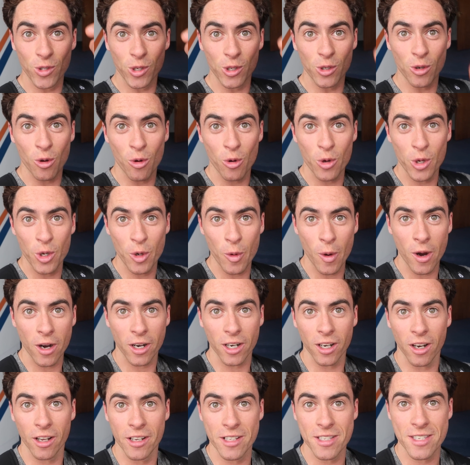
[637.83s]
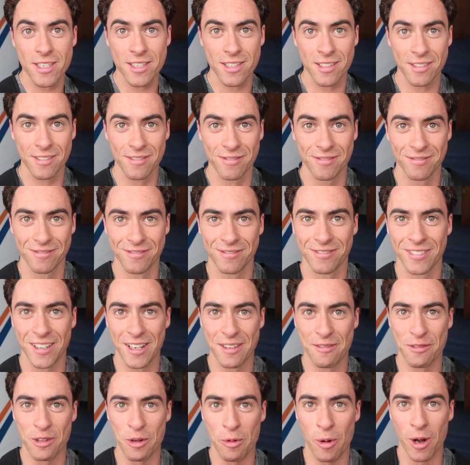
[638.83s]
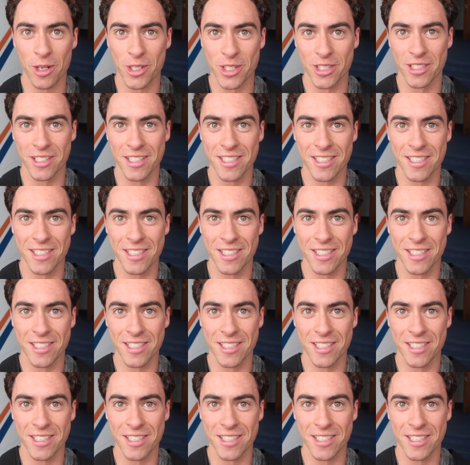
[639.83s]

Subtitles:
You know who you are, clients, if you're watching